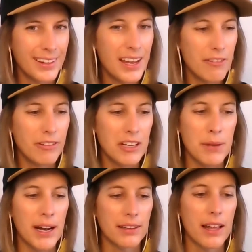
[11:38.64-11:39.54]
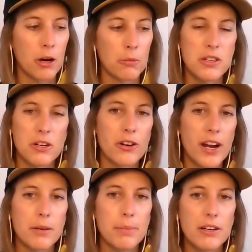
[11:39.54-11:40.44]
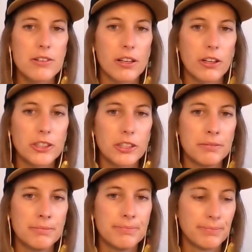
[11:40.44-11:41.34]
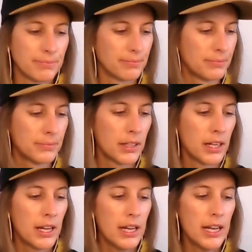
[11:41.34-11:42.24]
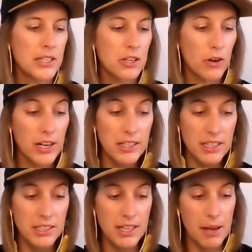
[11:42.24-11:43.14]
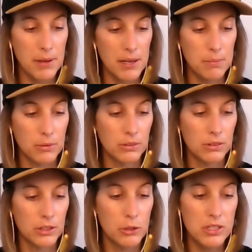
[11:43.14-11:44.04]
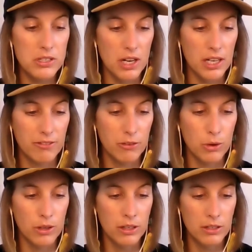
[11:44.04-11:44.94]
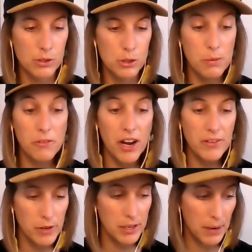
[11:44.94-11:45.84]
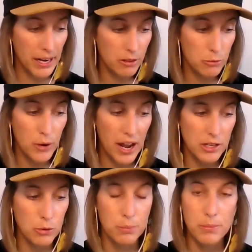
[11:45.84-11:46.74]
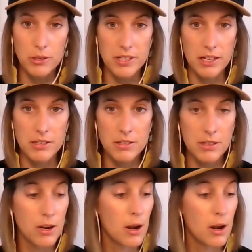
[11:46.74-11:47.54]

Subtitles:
Get feedback that helps you create a better solution. It's a great idea to get people you are designing for to provide feedback throughout your process.